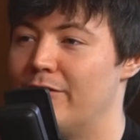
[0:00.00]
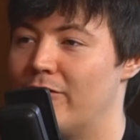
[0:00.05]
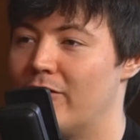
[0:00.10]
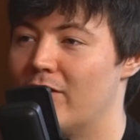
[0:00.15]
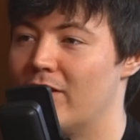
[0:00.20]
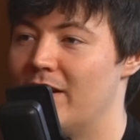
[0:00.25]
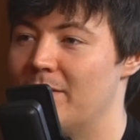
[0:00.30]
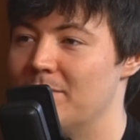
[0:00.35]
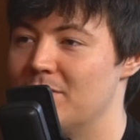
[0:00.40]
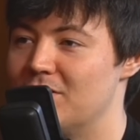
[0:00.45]

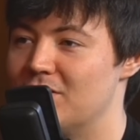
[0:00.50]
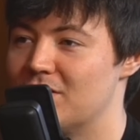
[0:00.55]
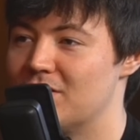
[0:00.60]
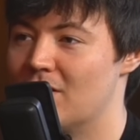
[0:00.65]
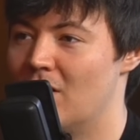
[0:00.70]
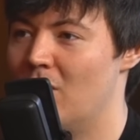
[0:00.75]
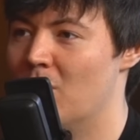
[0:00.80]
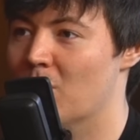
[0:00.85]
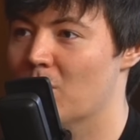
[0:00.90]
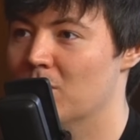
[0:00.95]
for him to just
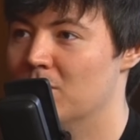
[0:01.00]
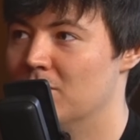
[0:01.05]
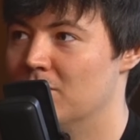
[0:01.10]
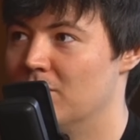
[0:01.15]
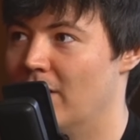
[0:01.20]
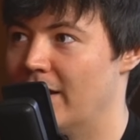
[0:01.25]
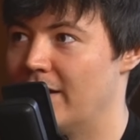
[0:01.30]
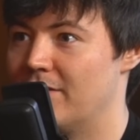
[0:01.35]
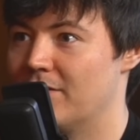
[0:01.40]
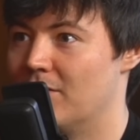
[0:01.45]

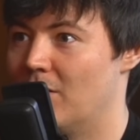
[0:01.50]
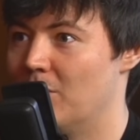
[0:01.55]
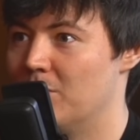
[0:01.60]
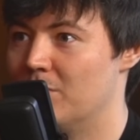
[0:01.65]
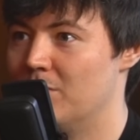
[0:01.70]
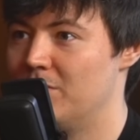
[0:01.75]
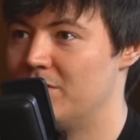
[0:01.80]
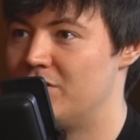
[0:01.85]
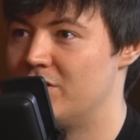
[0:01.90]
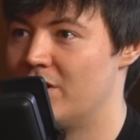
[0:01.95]

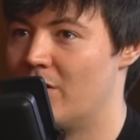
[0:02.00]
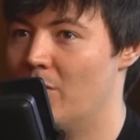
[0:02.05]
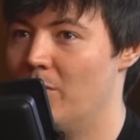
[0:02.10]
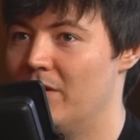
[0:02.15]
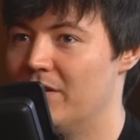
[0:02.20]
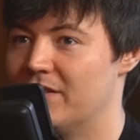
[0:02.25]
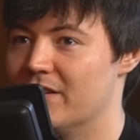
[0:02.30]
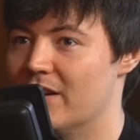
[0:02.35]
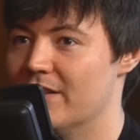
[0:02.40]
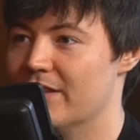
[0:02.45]
holy shit,
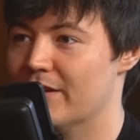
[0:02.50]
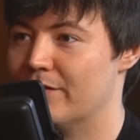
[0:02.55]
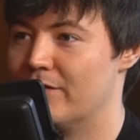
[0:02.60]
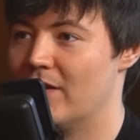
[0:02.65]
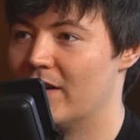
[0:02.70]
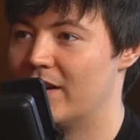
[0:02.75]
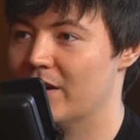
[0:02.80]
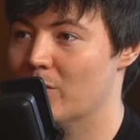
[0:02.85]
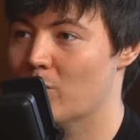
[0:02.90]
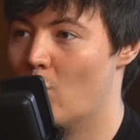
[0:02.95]
Oda's on the
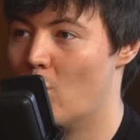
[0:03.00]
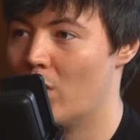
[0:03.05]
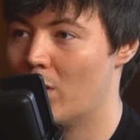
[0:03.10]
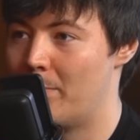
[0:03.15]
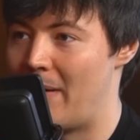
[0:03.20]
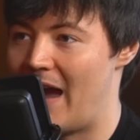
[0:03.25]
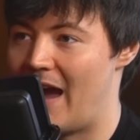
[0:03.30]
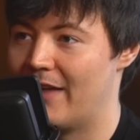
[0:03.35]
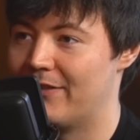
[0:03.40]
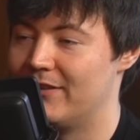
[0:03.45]
fucking
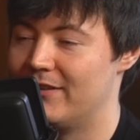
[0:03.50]
warpath.